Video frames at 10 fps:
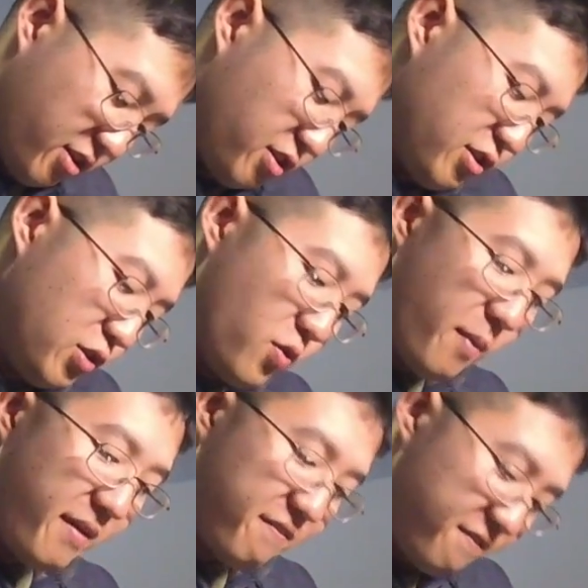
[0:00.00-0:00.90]
glue on
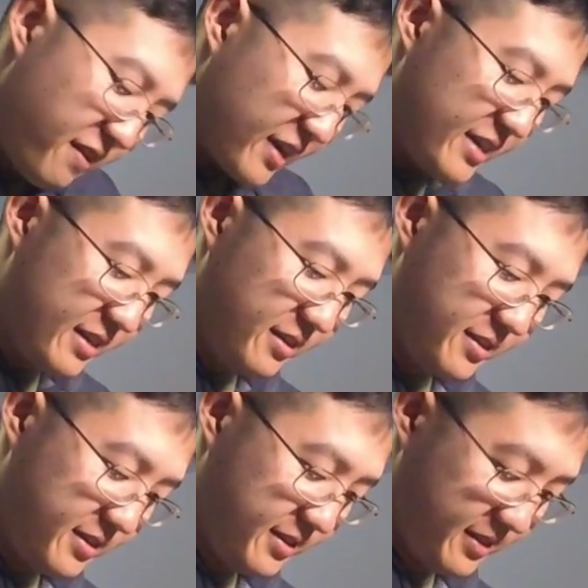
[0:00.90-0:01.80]
my fucking
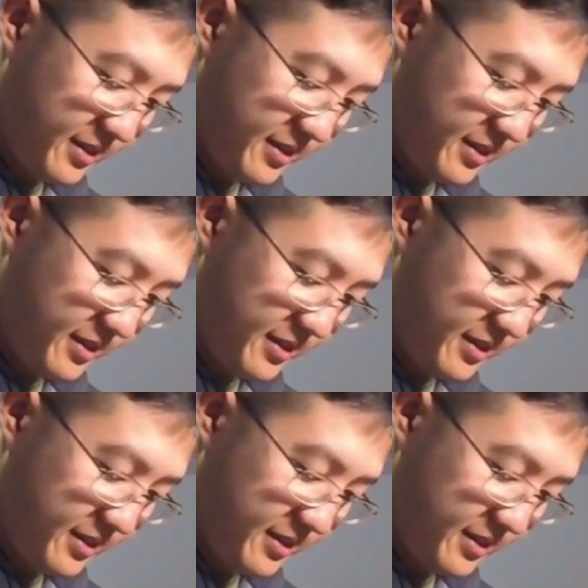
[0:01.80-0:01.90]
gun.